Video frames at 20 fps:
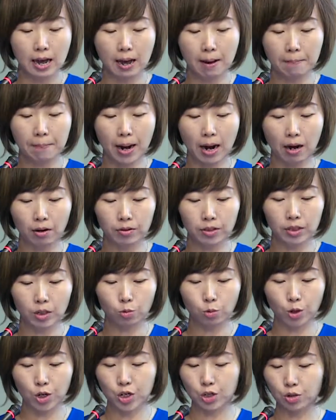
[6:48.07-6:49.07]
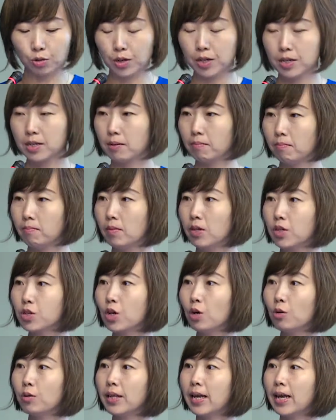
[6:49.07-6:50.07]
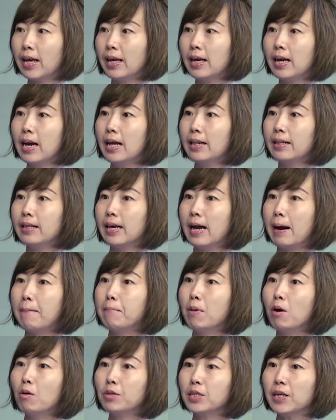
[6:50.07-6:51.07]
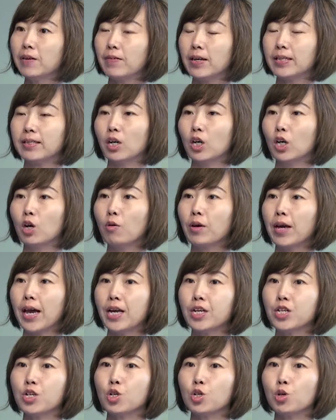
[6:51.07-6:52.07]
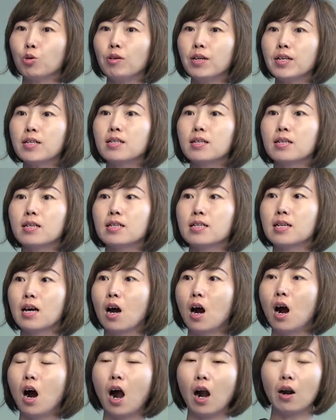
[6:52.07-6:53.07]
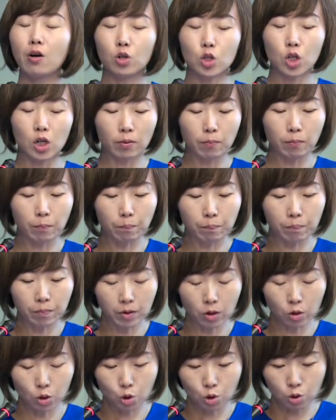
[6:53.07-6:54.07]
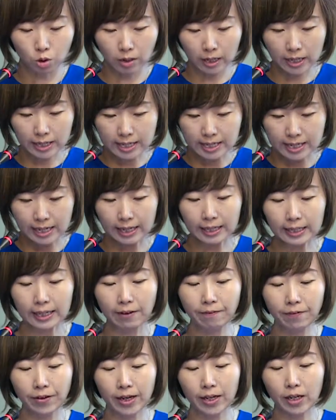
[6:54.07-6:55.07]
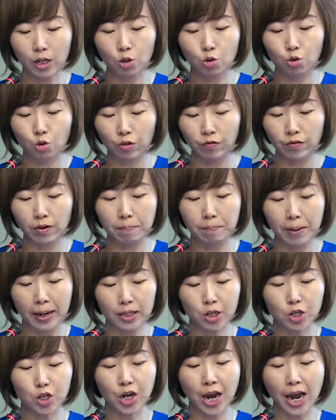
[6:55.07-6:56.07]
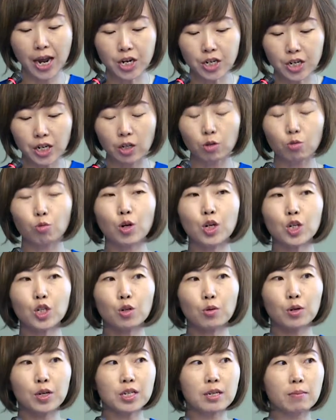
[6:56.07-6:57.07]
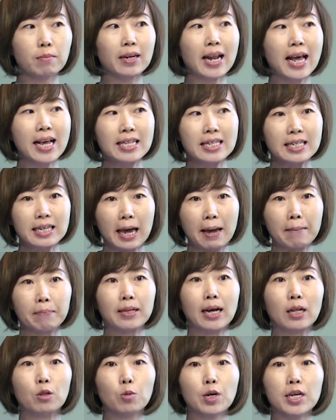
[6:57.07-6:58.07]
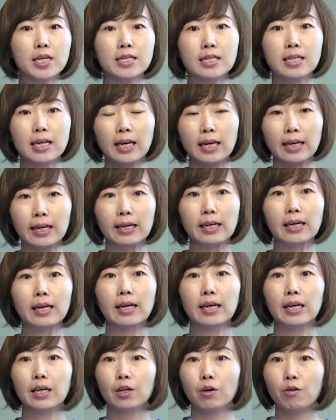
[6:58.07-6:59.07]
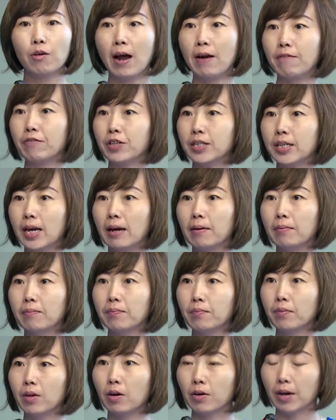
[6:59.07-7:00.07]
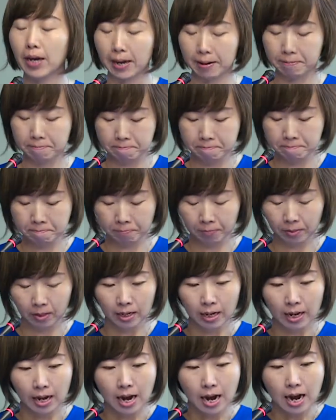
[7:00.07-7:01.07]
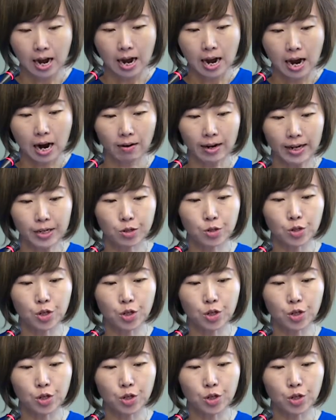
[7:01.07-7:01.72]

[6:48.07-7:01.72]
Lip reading: about the regionalism. So they are motivated, their location choices are significantly driven by the changing regionalism landscape that we are seeing, every day, okay? All right,